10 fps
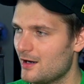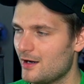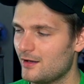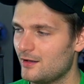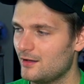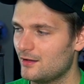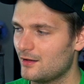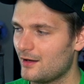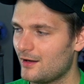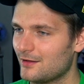I
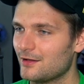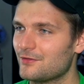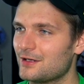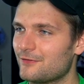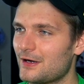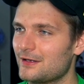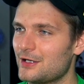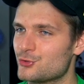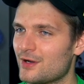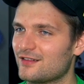love that it
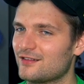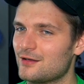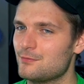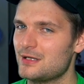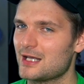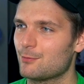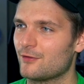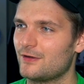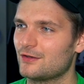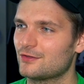finally addresses him being a
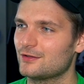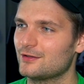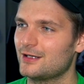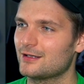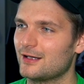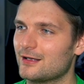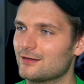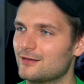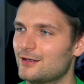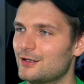professor, and
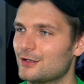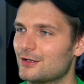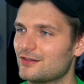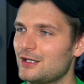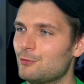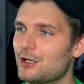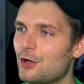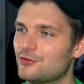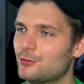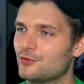like. Because he
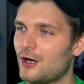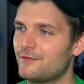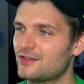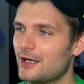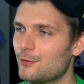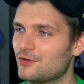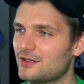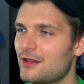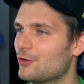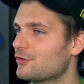goes into his office
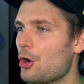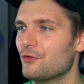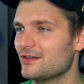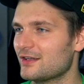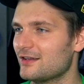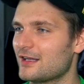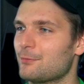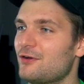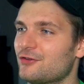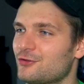hours and there's all these kids
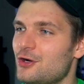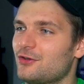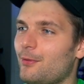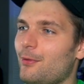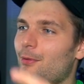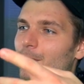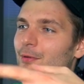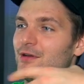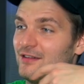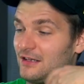like Professor Jones, blah, blah, blah, blah,
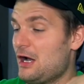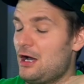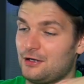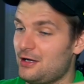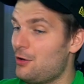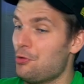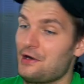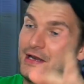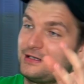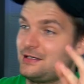blah, and he's like,
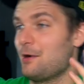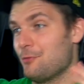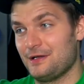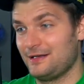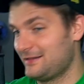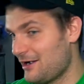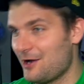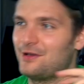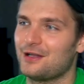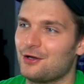one at a time,
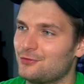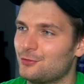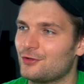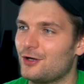and he like goes into his office.